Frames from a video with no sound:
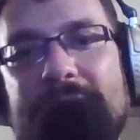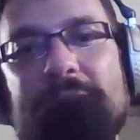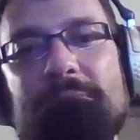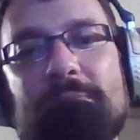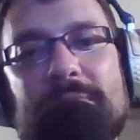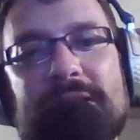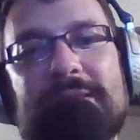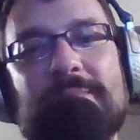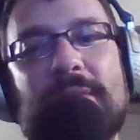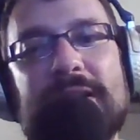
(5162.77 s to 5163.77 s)

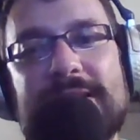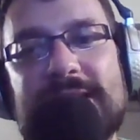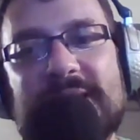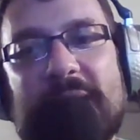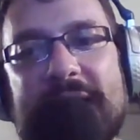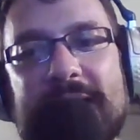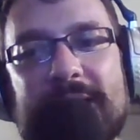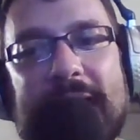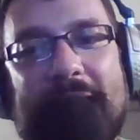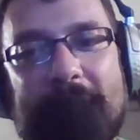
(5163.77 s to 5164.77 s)
was what
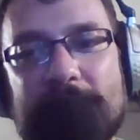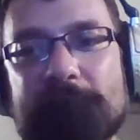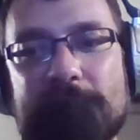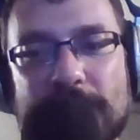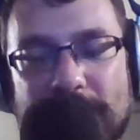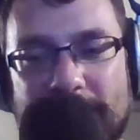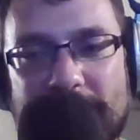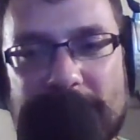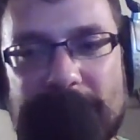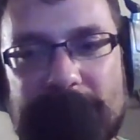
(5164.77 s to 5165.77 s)
inspired our
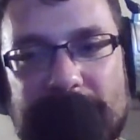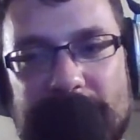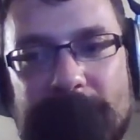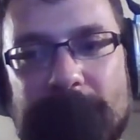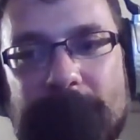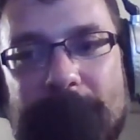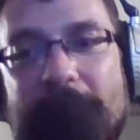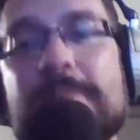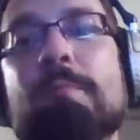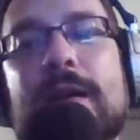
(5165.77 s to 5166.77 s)
triple
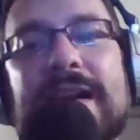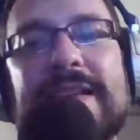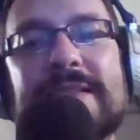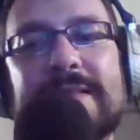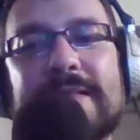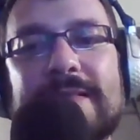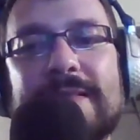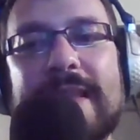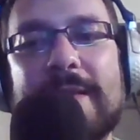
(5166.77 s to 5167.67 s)
red wine that we